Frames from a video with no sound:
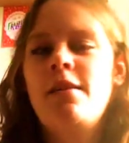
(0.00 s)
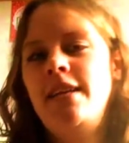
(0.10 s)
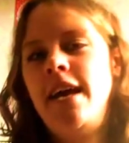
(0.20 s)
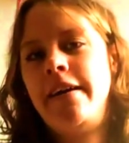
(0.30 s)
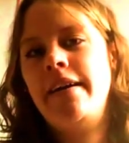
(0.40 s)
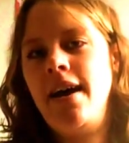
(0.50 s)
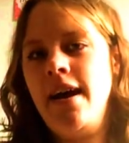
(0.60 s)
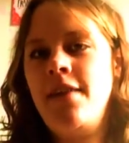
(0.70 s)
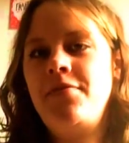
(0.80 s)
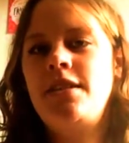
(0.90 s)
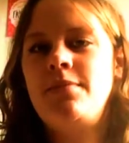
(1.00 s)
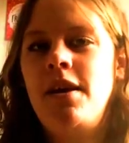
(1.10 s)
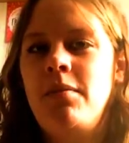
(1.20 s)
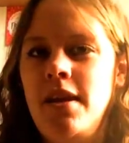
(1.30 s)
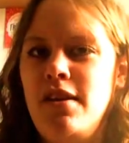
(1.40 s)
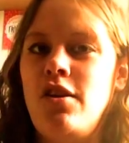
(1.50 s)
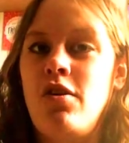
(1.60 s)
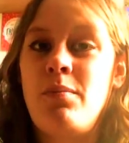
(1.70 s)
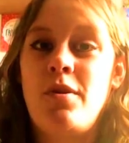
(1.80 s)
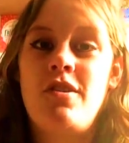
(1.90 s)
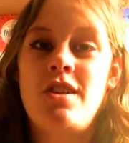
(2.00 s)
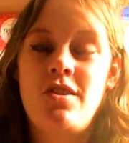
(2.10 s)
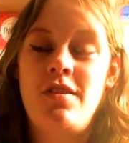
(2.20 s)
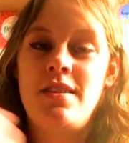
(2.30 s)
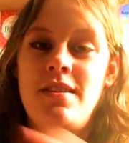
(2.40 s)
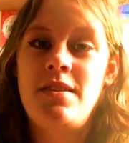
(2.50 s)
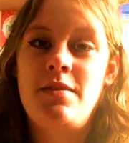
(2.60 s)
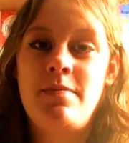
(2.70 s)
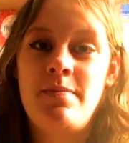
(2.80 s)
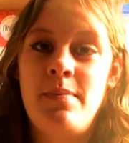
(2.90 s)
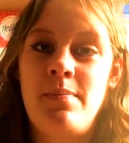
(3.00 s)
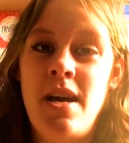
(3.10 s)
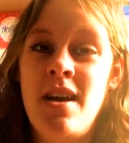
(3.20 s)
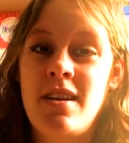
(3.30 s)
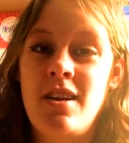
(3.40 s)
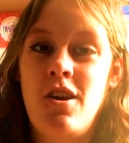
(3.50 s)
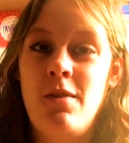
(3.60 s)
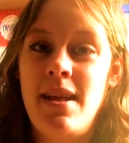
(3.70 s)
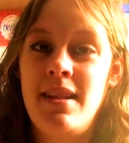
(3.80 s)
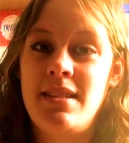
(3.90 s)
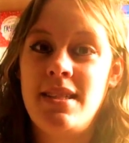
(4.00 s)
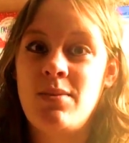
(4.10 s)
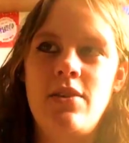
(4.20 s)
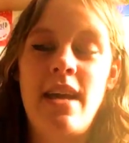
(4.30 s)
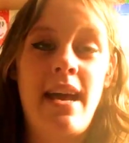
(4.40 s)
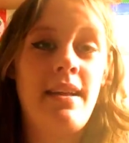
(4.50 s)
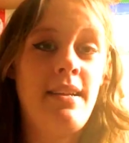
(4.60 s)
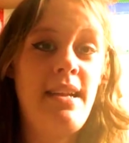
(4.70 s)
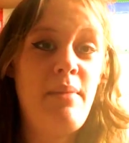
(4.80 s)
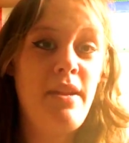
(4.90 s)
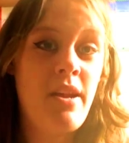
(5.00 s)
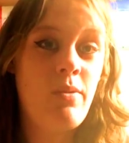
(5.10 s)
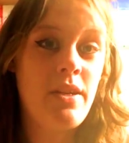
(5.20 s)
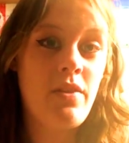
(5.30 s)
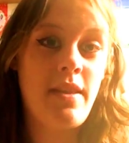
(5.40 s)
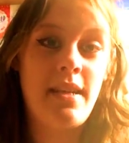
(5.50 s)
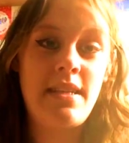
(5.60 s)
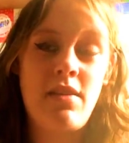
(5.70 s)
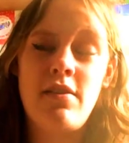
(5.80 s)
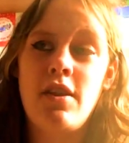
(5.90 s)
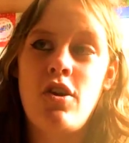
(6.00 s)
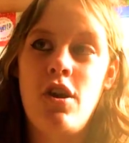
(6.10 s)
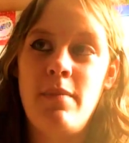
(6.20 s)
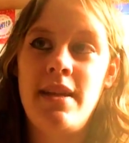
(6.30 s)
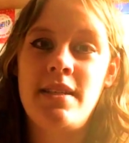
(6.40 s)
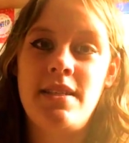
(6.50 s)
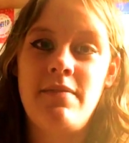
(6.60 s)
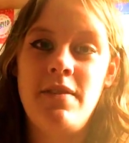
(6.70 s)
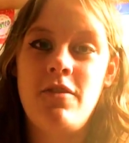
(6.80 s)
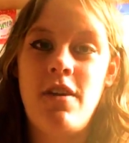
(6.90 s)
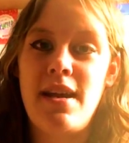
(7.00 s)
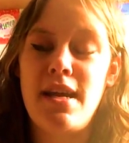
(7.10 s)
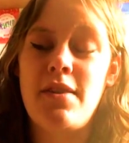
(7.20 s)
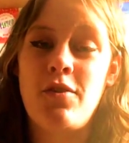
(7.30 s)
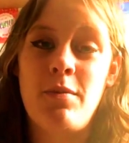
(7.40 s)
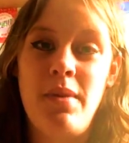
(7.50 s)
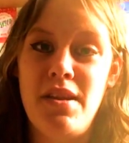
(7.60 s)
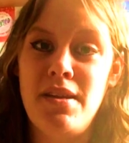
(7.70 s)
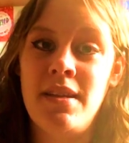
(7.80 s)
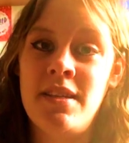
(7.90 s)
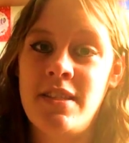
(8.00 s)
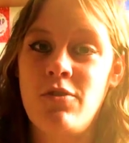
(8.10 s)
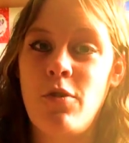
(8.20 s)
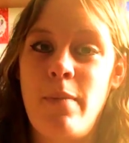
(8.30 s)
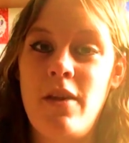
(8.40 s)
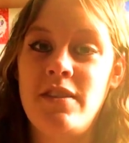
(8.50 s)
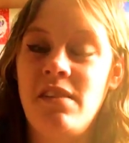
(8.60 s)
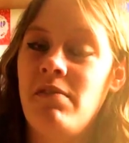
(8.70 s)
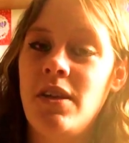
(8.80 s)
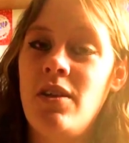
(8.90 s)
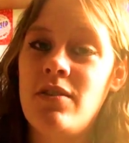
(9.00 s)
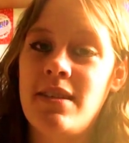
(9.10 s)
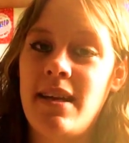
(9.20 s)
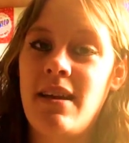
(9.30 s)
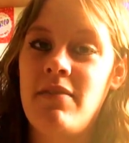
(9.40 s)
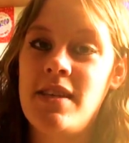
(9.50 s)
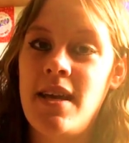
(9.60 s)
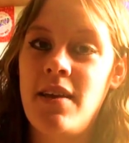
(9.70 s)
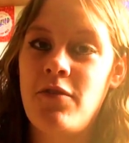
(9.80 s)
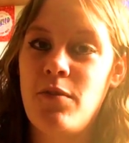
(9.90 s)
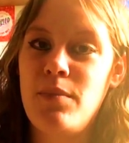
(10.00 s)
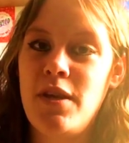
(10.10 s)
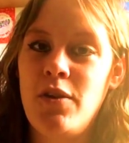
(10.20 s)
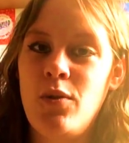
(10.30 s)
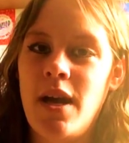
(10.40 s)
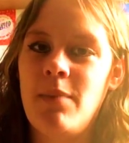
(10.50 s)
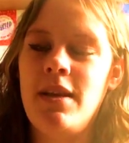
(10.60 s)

But yeah, that's my opinion on Boris Johnson's Burqa comments. So yeah, let me know what you think down in the comments. If you've got any other opinions or opposing views, I'd love to hear from you.